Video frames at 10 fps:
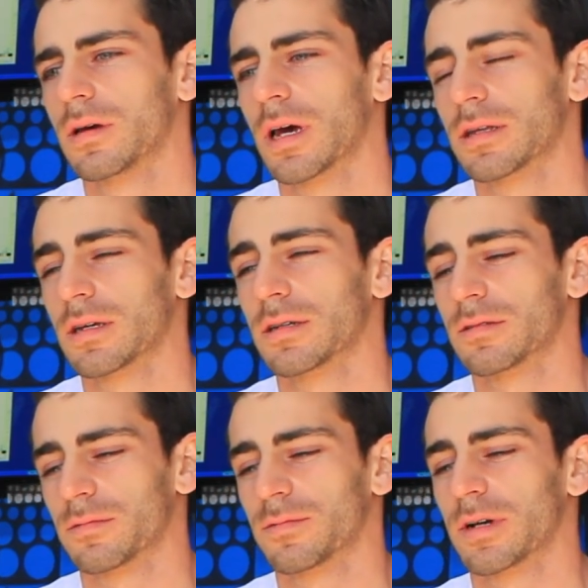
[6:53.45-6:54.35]
I think
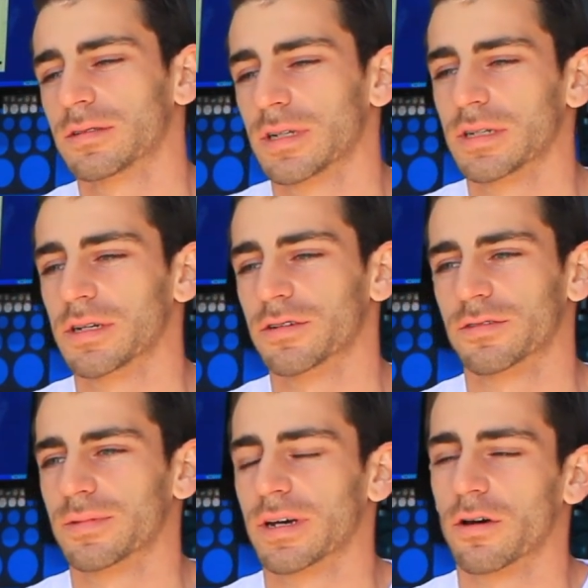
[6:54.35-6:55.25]
in around 10 years
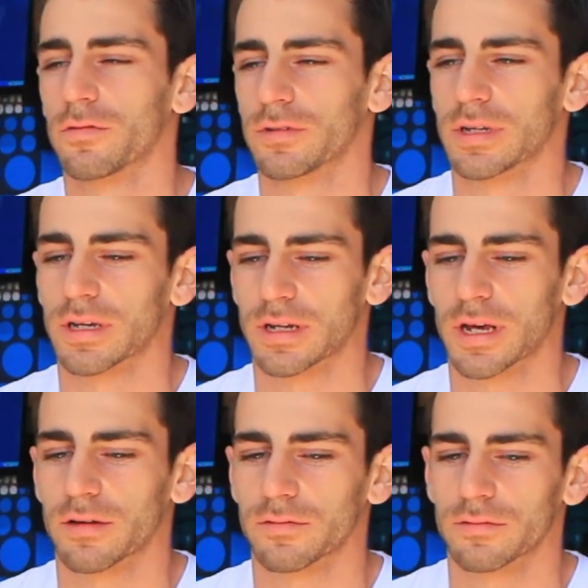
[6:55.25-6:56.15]
from now, hopefully I can
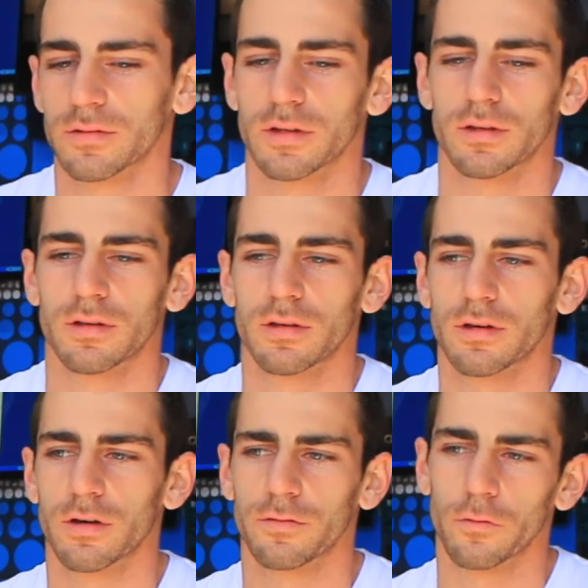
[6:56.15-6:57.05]
have
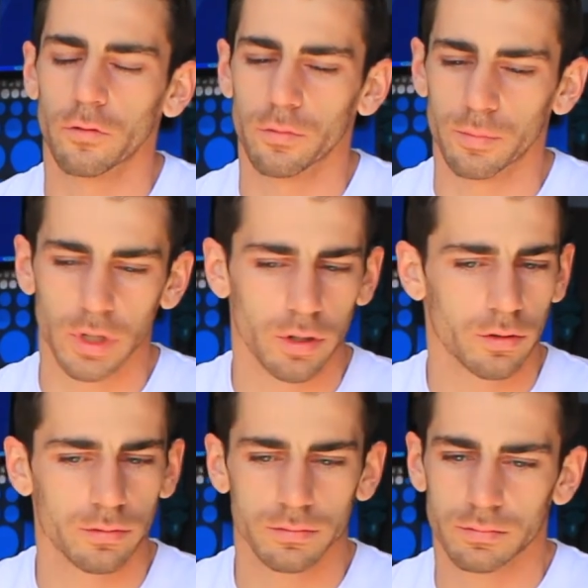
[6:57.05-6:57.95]
a
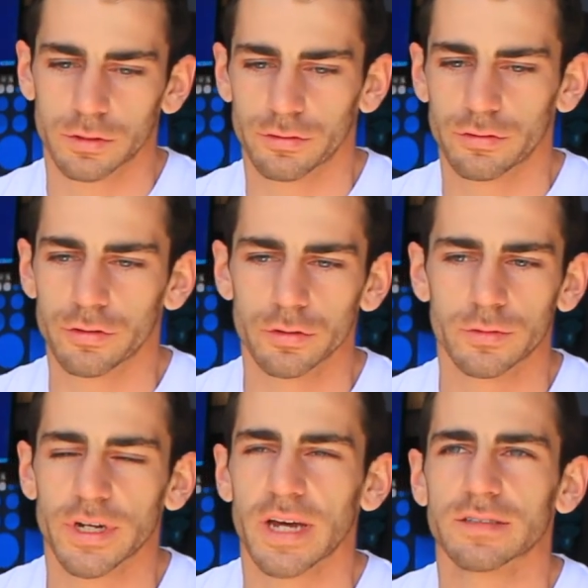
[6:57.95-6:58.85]
full-blown tube
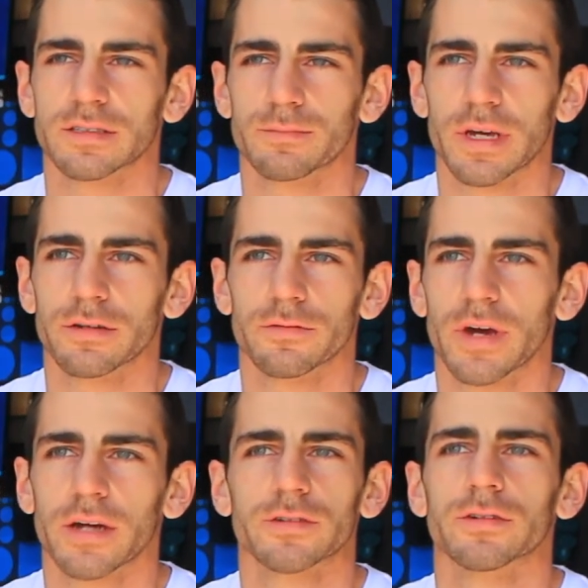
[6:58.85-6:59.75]
chassis
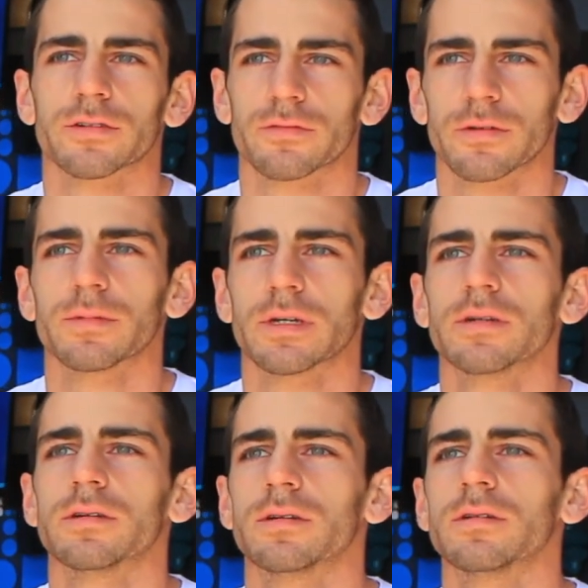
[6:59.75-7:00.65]
manufactured from me.
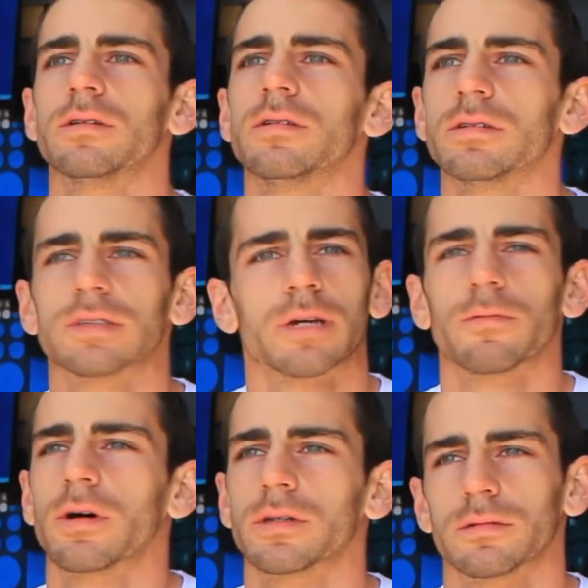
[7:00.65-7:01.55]
Same
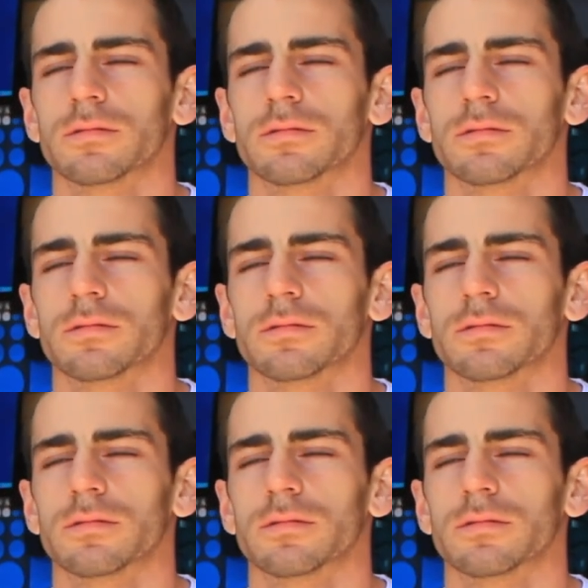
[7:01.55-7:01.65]
one.